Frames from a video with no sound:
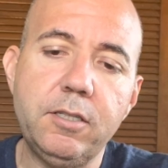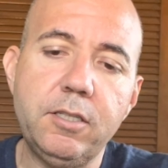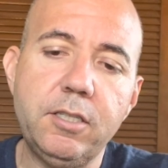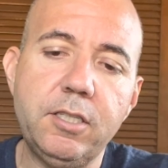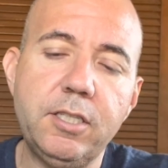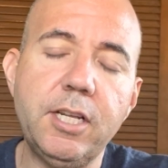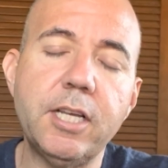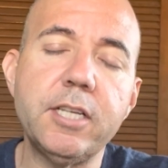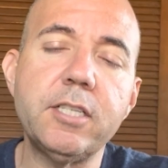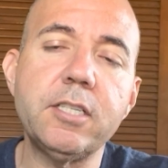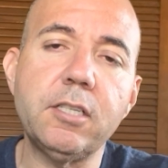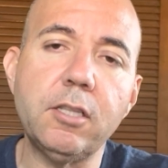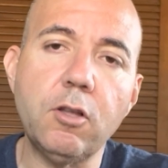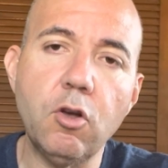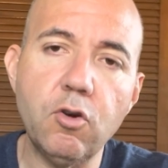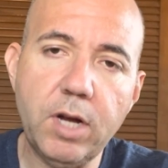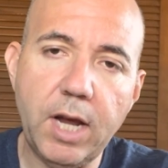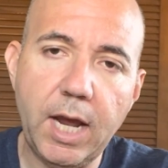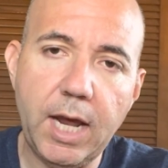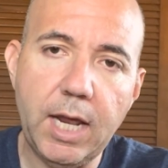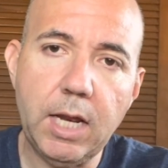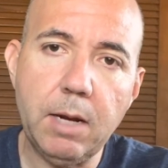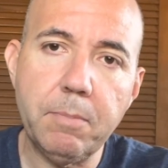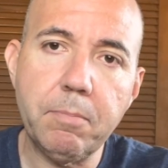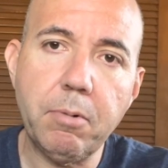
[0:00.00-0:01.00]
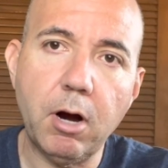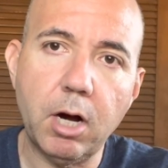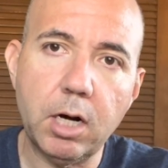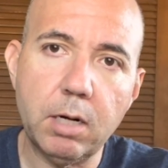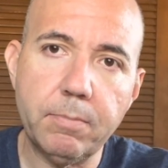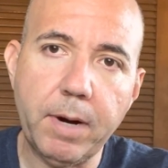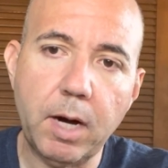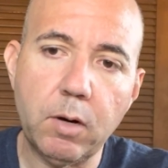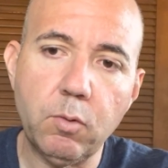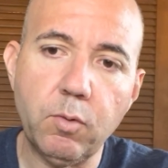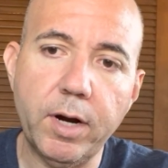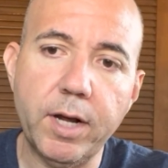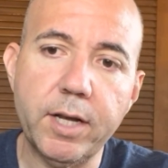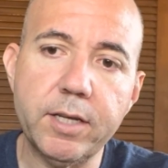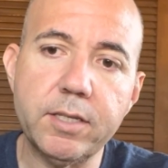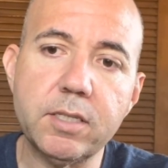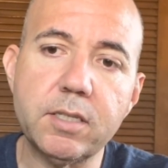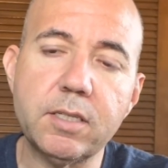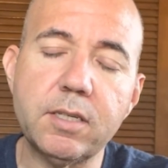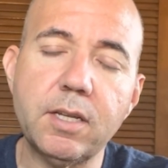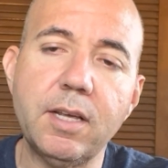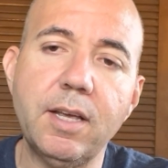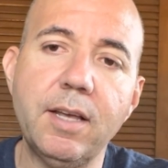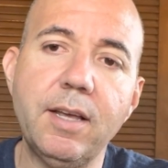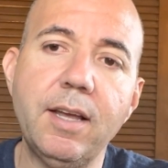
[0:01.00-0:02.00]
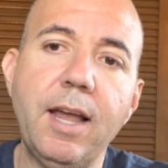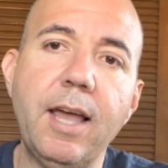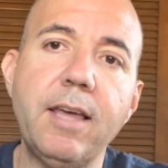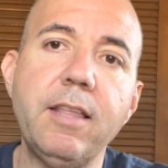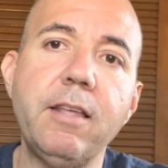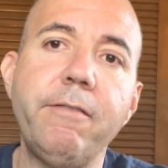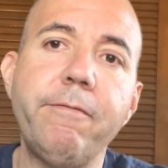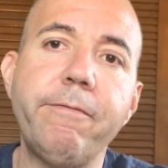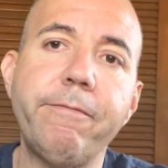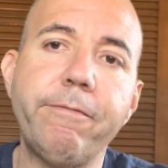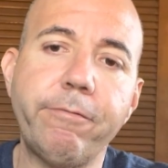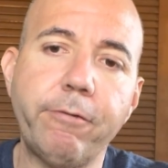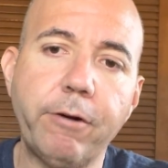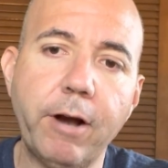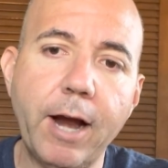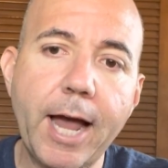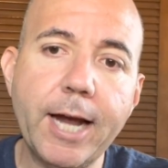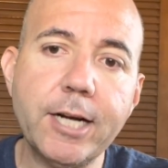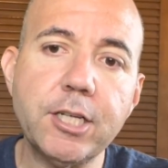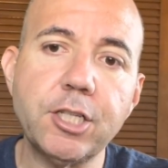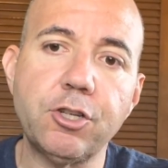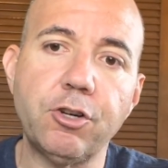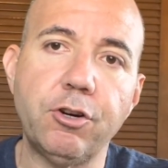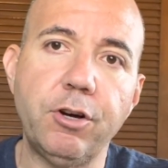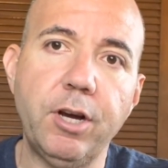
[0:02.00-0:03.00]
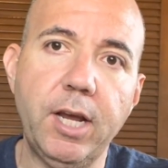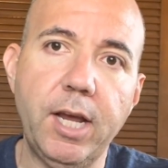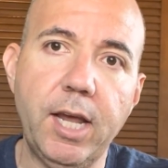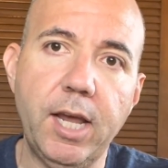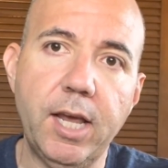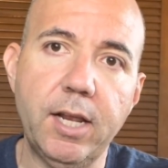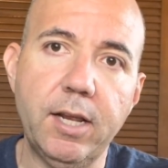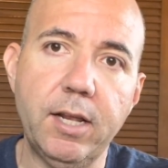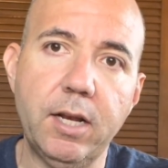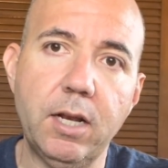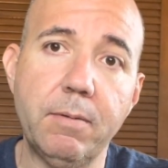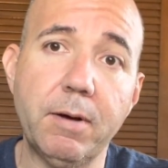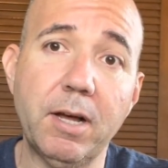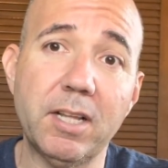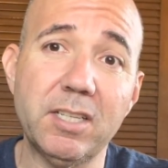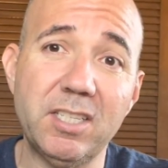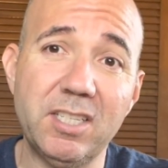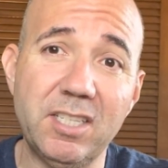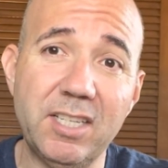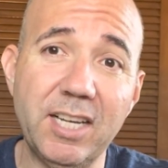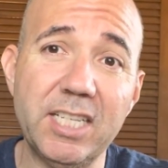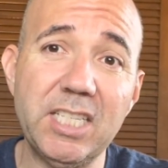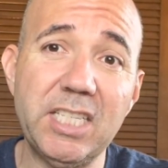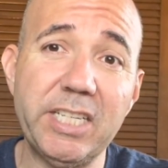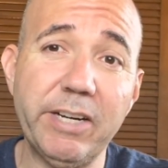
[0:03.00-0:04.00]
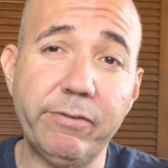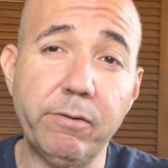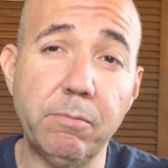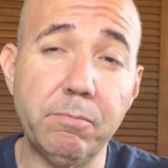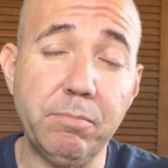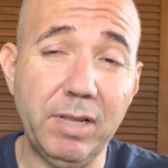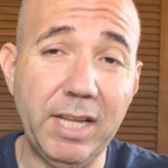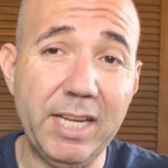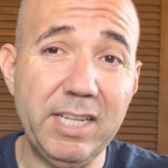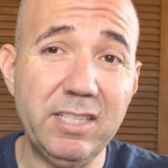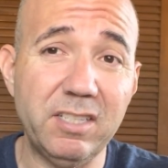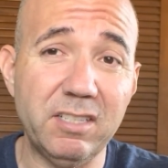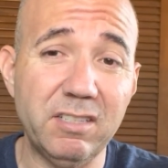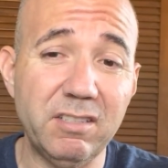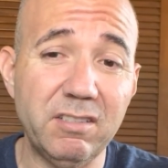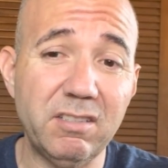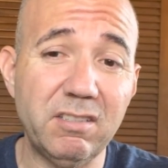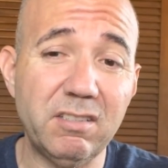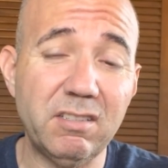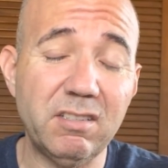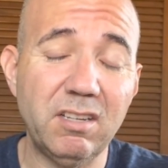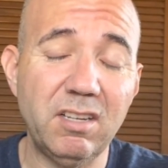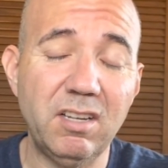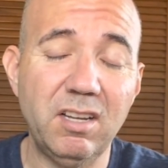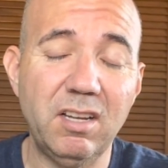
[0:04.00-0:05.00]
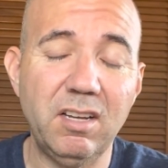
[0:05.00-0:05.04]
dislocating part of my wrist and then fracturing it in about 6 different places.